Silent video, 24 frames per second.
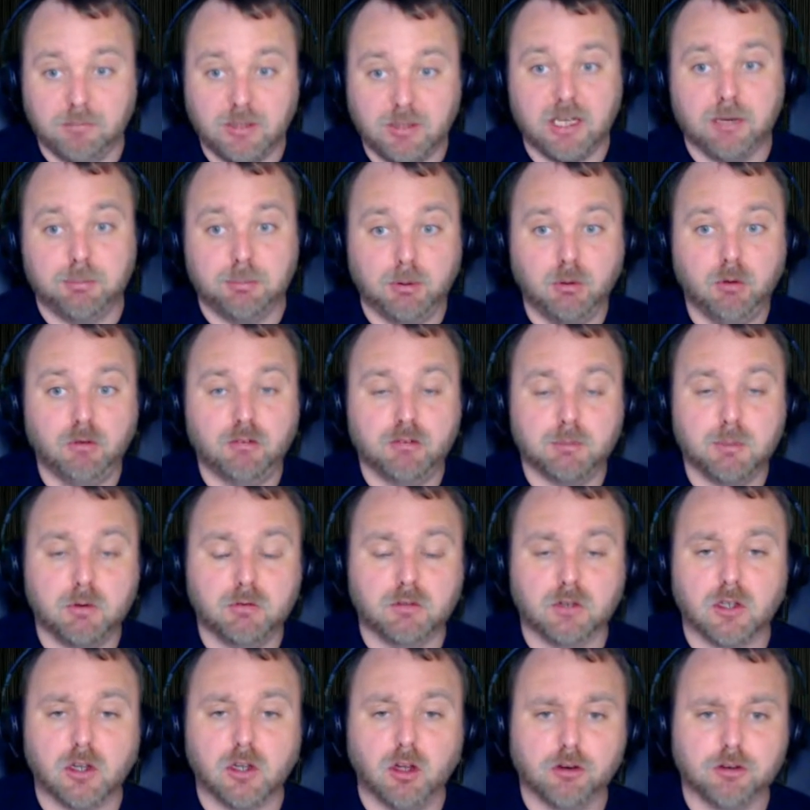Gibbo from
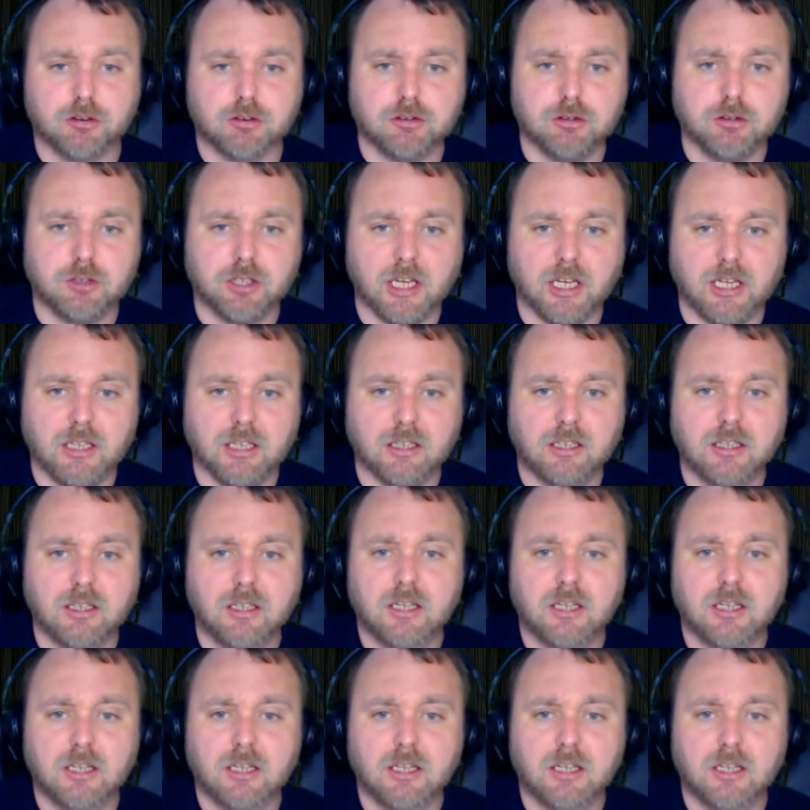Overclockers UK.